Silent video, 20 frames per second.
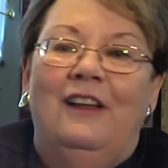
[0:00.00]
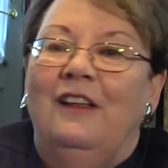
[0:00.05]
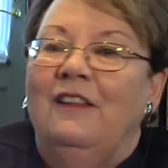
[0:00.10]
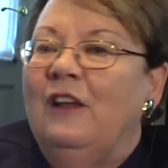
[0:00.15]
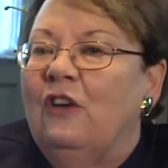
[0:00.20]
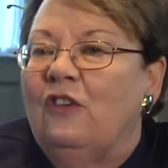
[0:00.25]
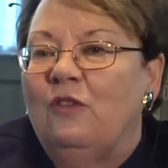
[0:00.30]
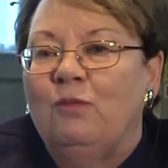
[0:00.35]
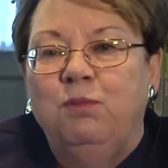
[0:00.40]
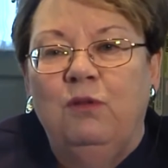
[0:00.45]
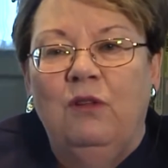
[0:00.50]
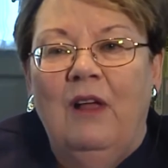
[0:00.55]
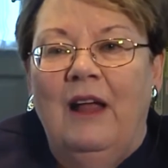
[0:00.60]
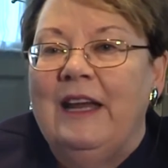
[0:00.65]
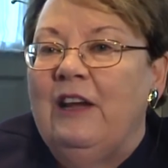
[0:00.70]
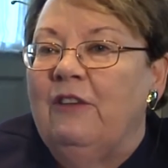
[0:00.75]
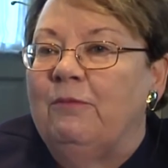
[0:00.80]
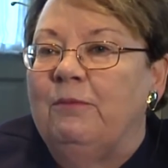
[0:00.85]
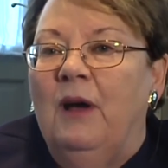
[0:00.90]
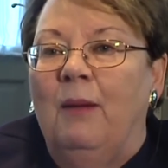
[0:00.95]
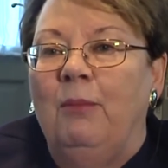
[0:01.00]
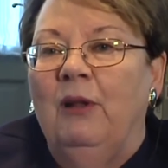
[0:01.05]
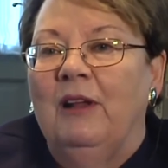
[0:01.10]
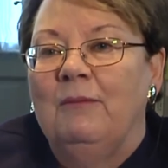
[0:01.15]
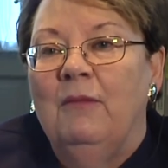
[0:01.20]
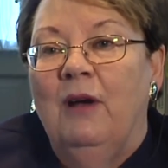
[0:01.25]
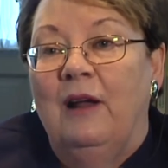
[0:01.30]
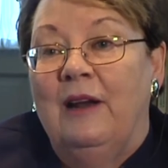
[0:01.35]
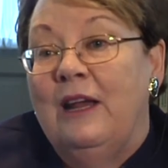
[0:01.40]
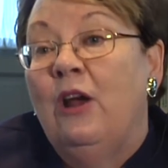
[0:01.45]
There's plenty of public
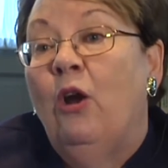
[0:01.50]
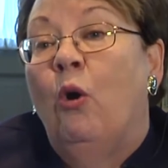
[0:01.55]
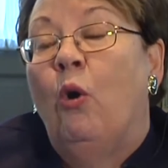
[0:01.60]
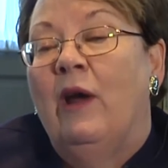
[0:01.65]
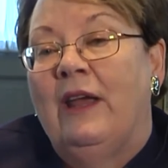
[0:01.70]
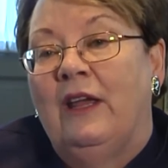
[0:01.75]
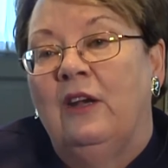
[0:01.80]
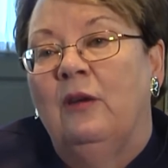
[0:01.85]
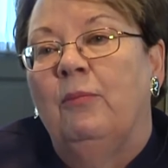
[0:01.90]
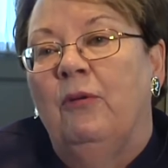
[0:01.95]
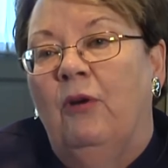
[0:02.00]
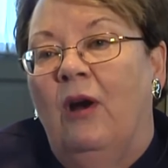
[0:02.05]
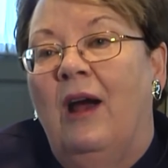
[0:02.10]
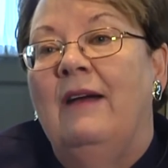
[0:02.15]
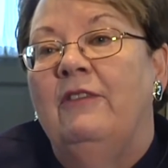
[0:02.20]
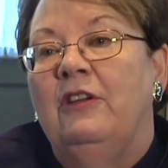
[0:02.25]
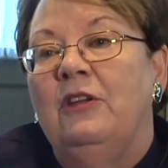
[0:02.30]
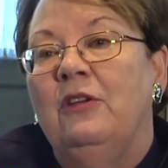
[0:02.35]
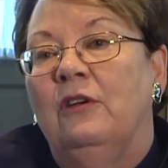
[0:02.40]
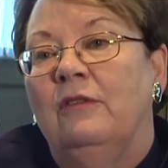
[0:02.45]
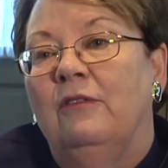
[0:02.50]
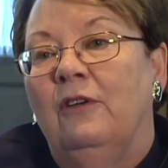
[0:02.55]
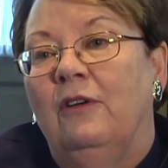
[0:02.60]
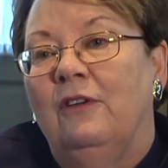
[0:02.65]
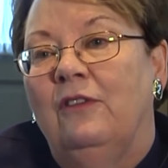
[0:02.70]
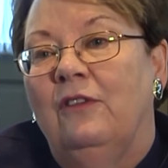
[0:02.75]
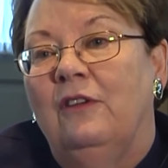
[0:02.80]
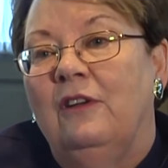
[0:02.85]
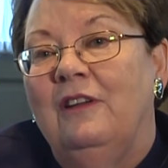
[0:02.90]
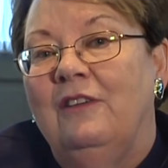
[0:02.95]
money going into private
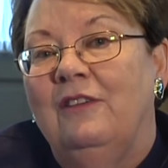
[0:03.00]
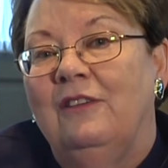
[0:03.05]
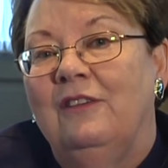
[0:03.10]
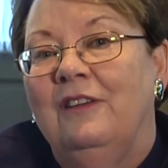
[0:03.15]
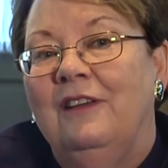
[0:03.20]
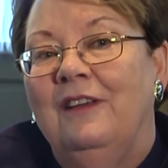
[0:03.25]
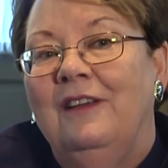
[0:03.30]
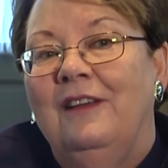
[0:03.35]
universities.